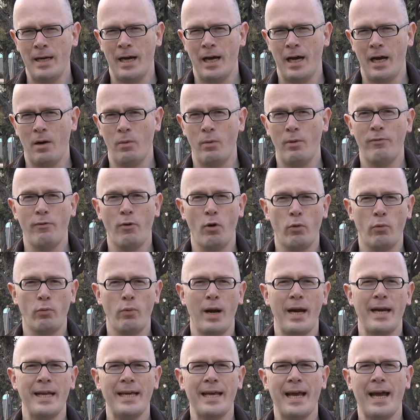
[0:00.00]
Uh, we've
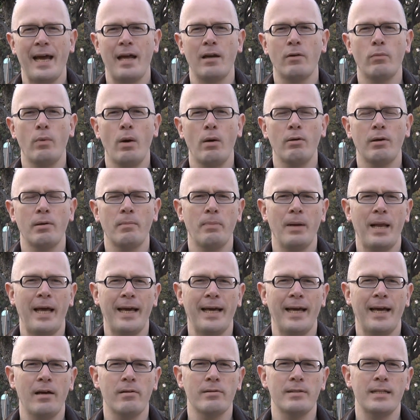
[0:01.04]
already had rolling
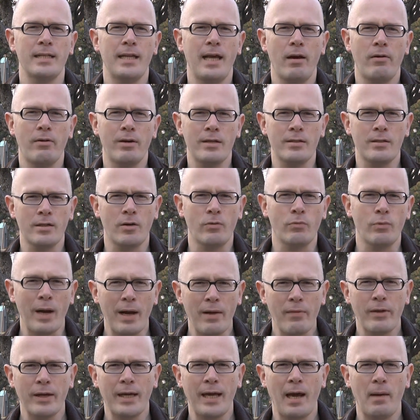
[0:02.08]
blackouts in areas
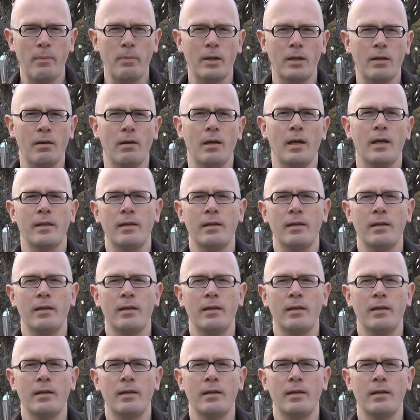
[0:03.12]
around the capital,